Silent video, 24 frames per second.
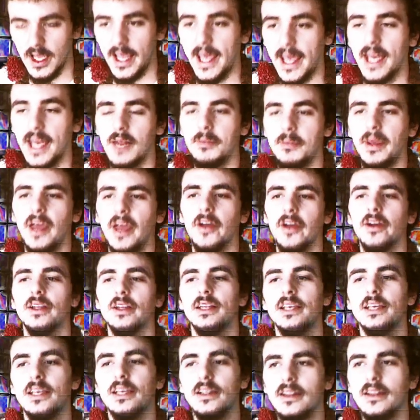And
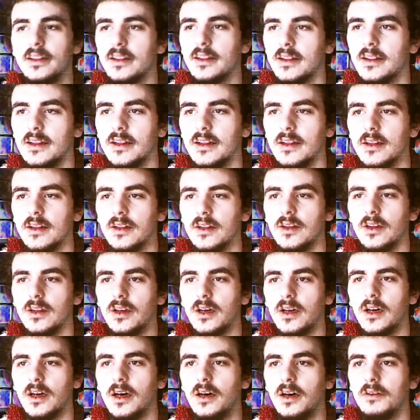apparently,
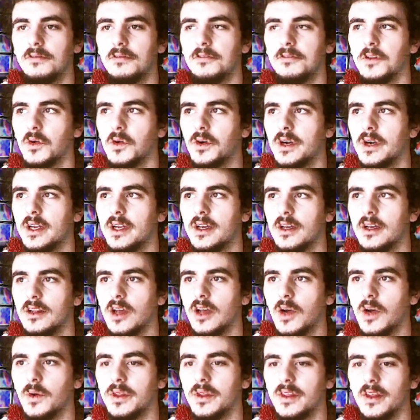Florida,
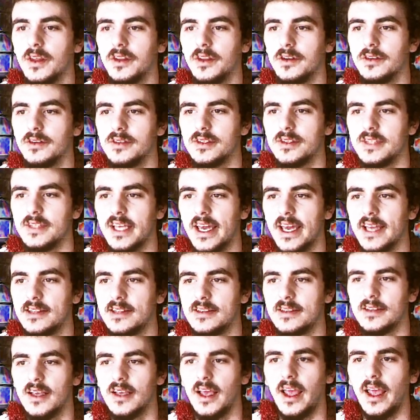along with other
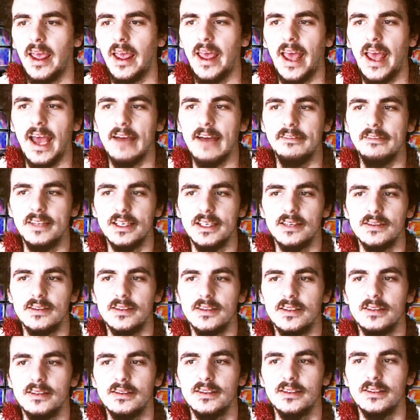states, have this
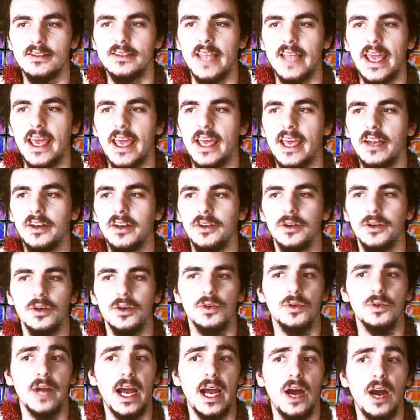stand your
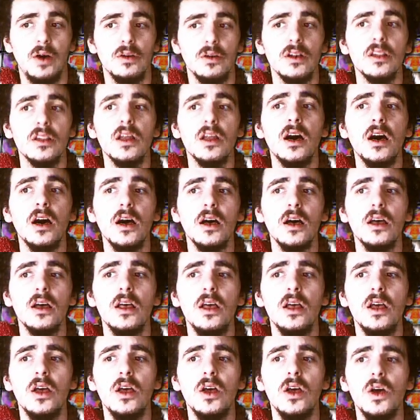ground law,
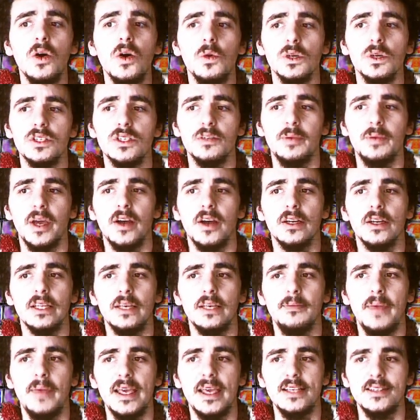which
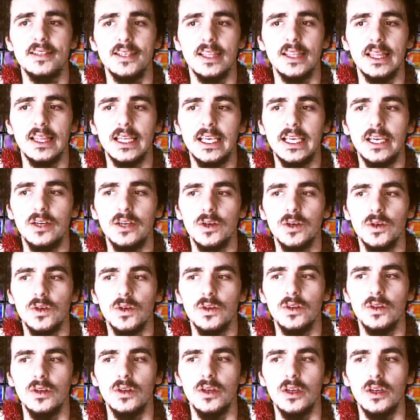apparently makes it
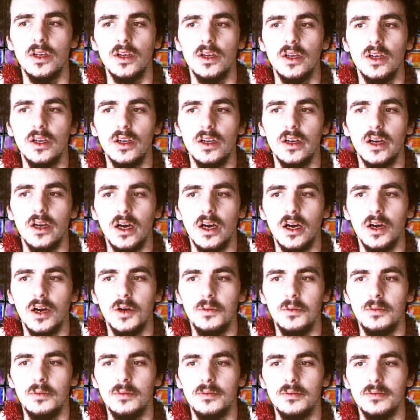legal
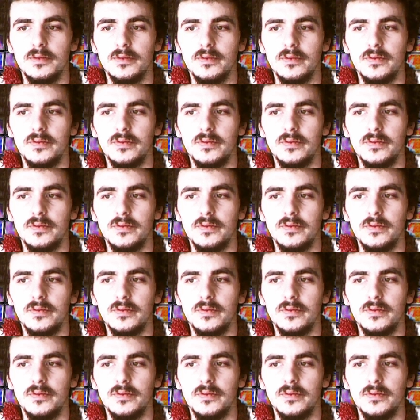to